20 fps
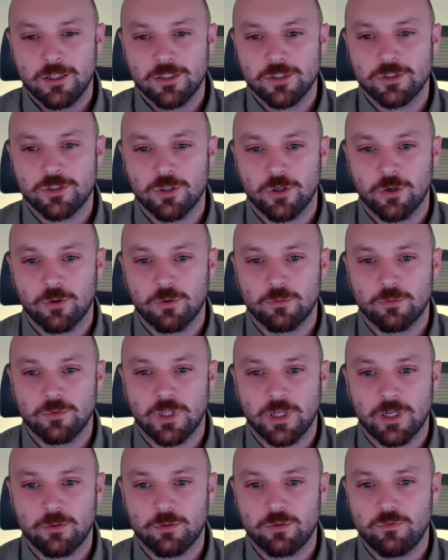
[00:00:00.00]
So
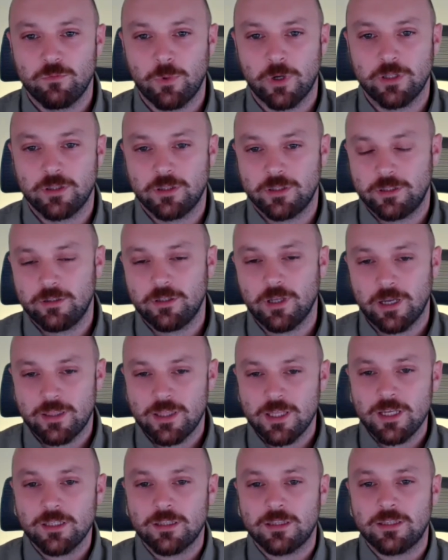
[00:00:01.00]
they went, I
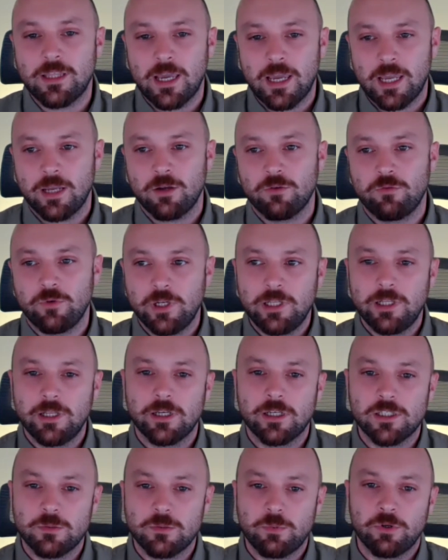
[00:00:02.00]
think they really
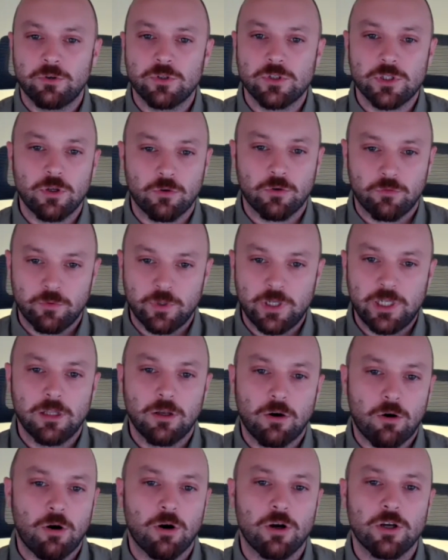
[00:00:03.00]
experienced their real
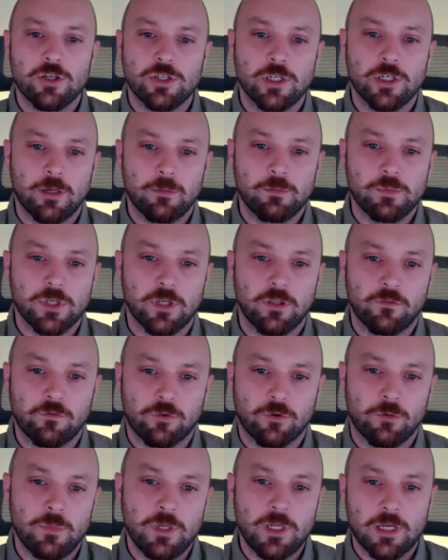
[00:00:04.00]
hardships. And
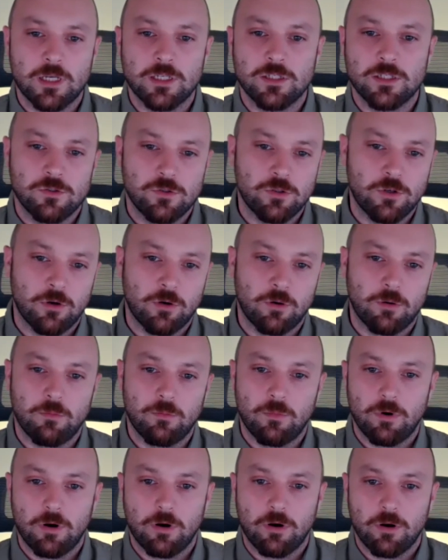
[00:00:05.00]
for me, as, you
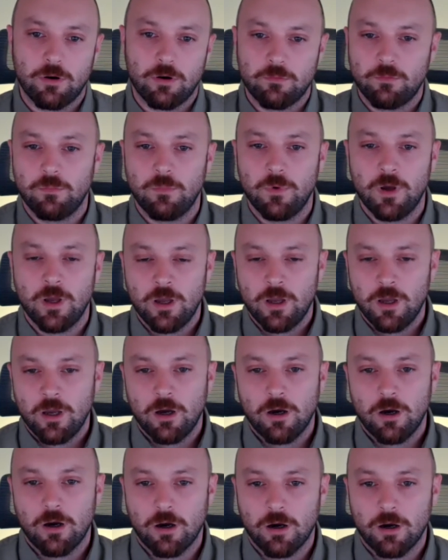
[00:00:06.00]
know, a
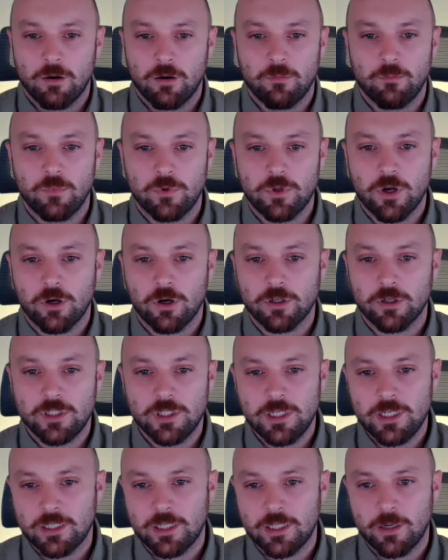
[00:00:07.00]
um, young
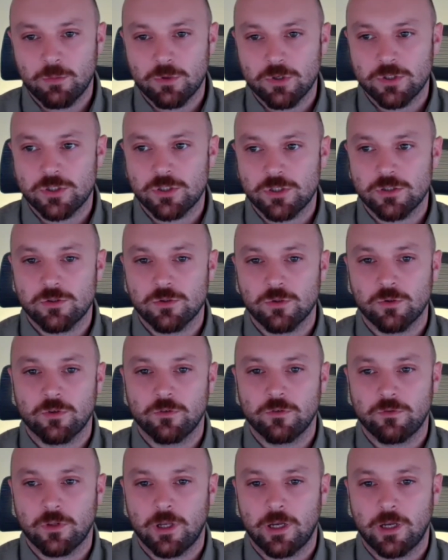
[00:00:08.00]
teen, it was sort
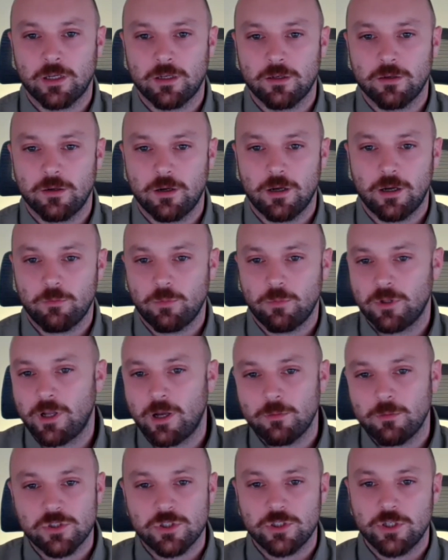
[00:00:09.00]
of like, well,
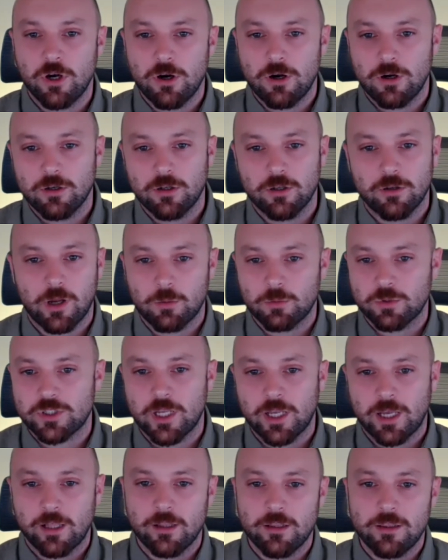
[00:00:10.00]
I was young, you know, I was
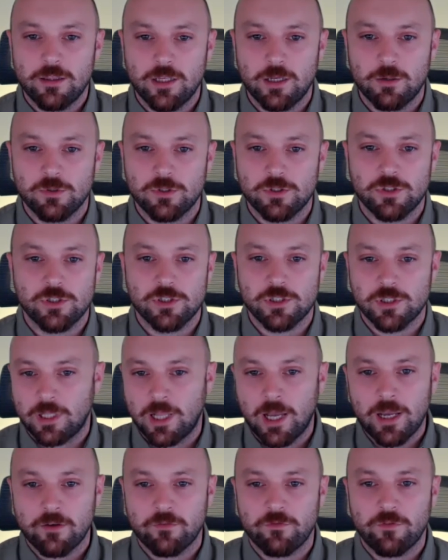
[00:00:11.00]
healthy. It was just
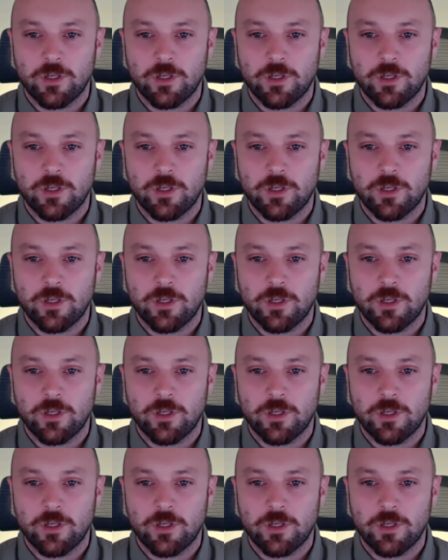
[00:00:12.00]
life.